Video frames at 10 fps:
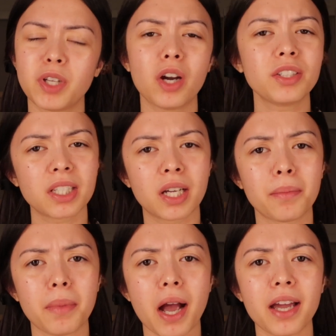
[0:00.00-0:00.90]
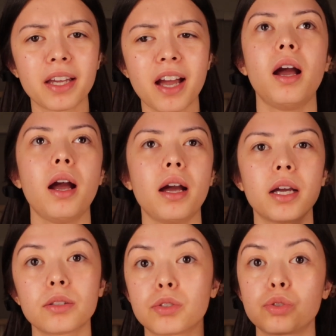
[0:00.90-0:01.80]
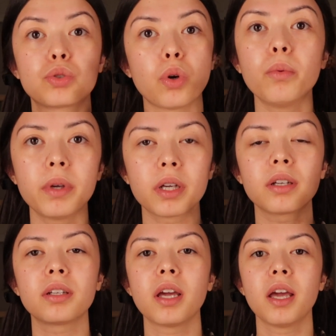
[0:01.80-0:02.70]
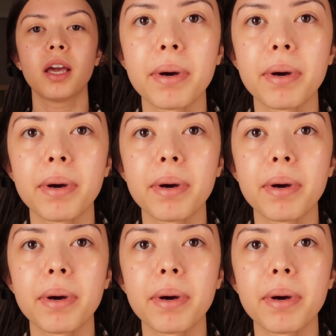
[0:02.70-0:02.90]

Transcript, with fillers: Hard to come by. It's so weird,